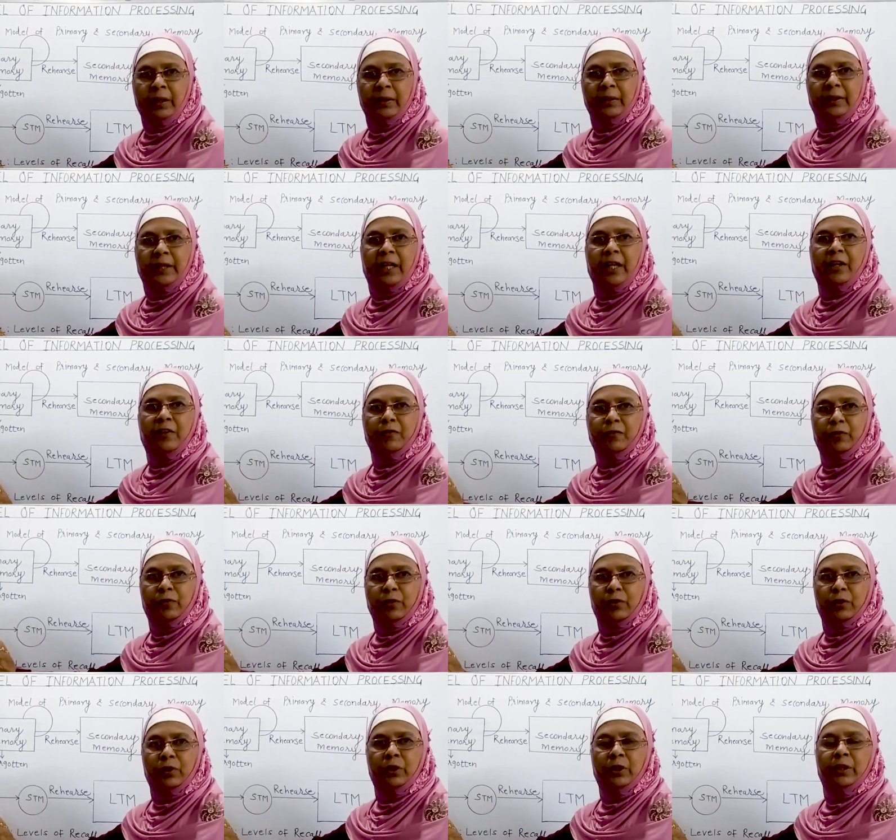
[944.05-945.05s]

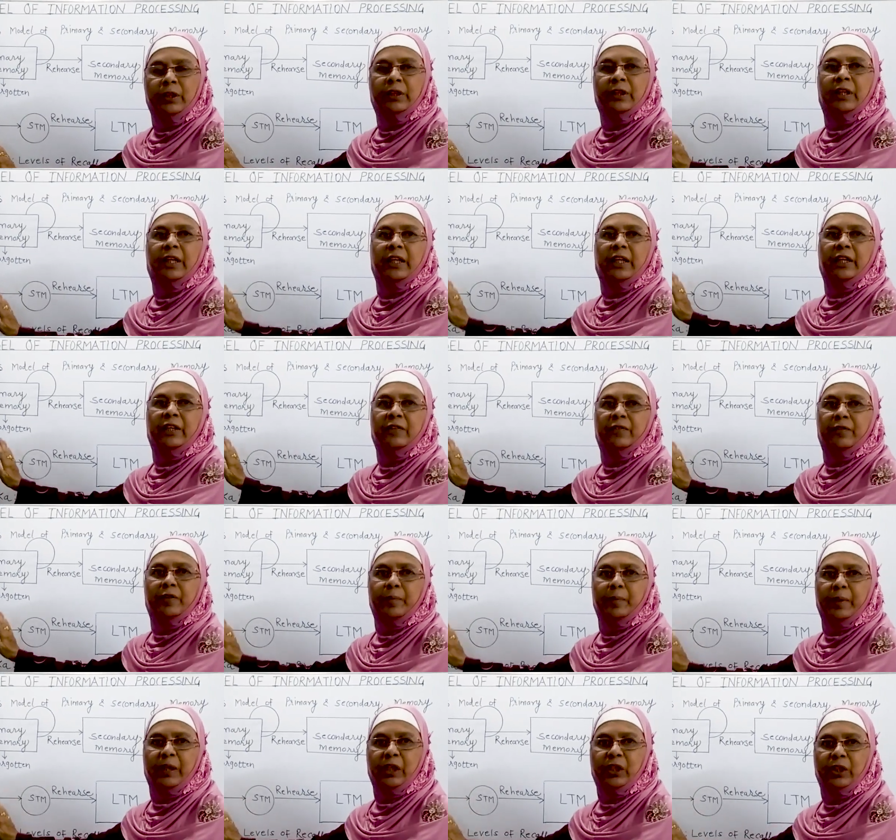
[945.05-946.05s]
Therefore, the
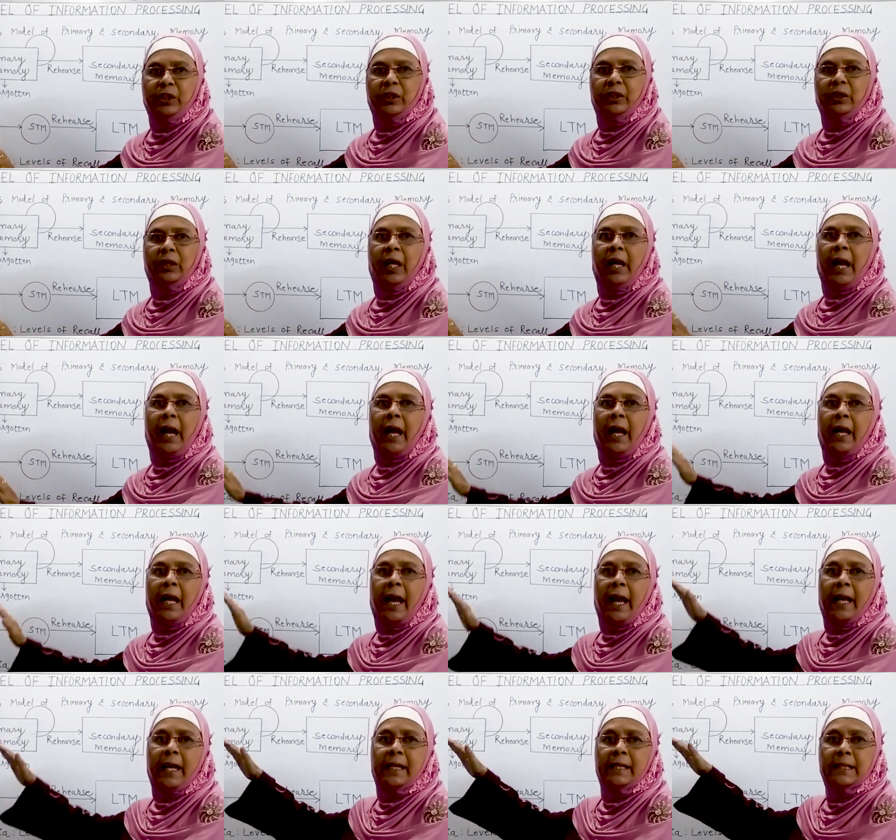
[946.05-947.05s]
information
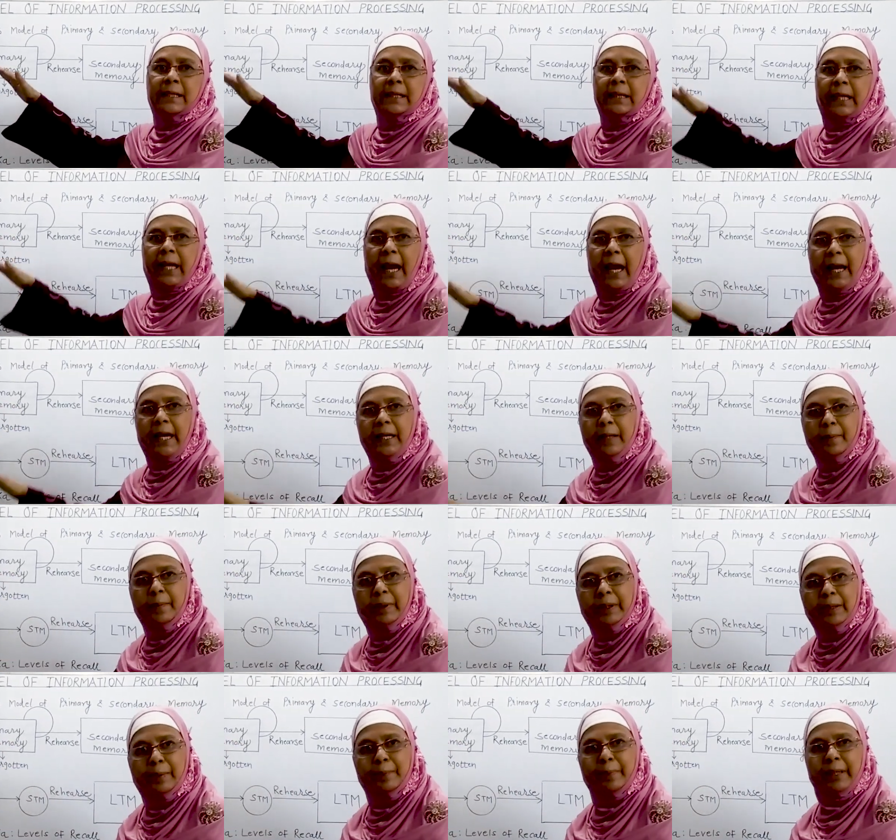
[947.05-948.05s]
is scanned
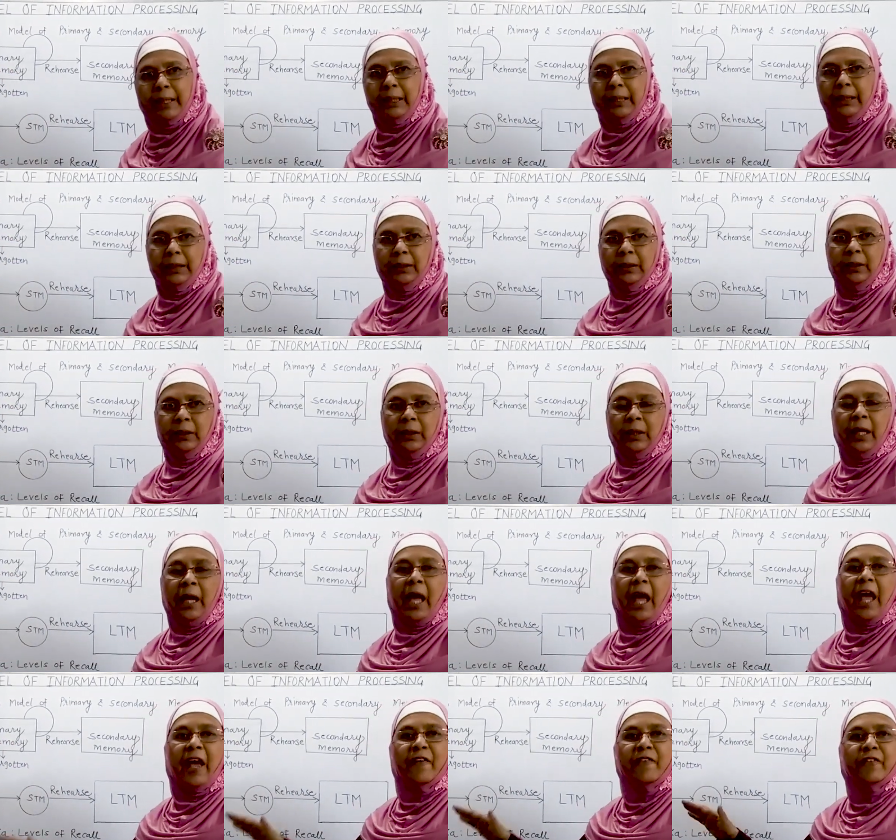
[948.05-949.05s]
by the brain
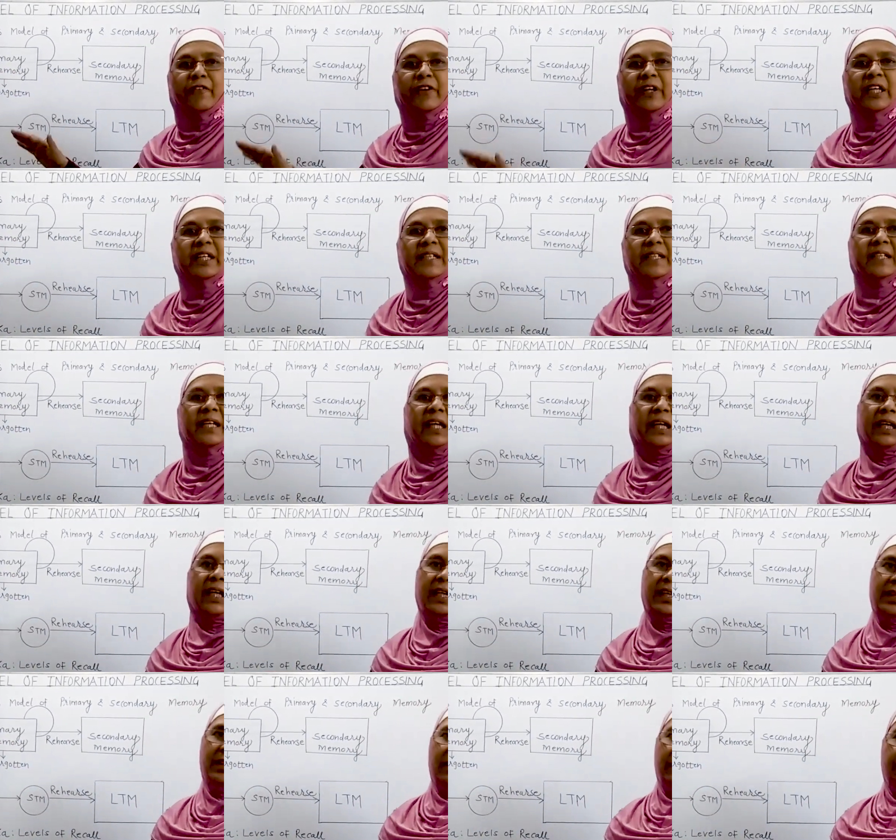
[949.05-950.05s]
every
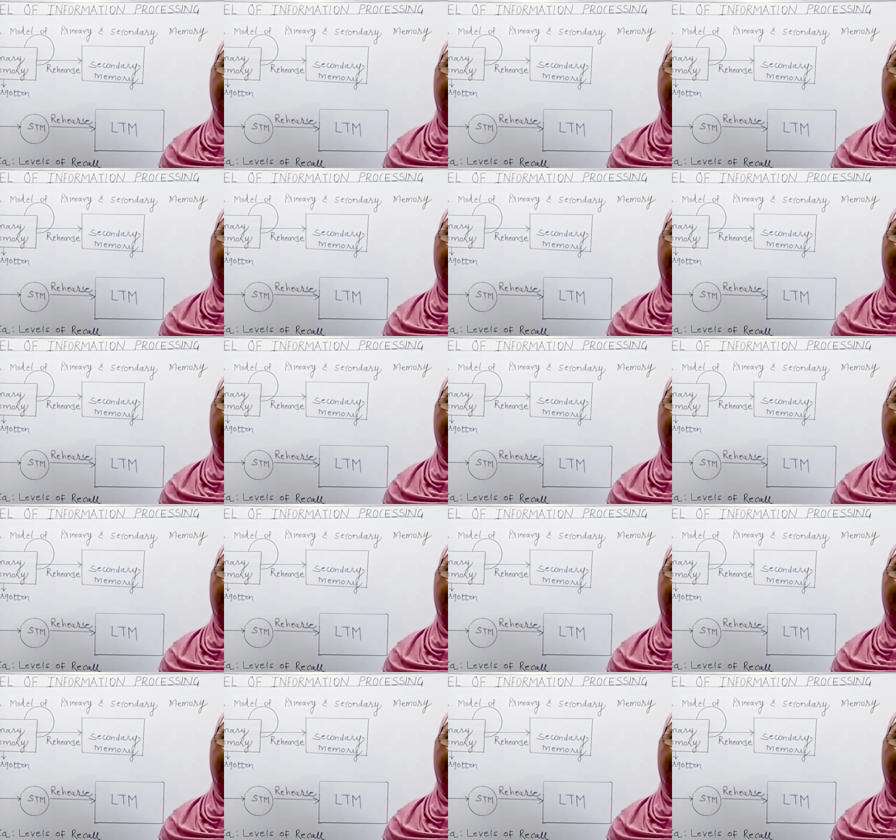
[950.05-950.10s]
second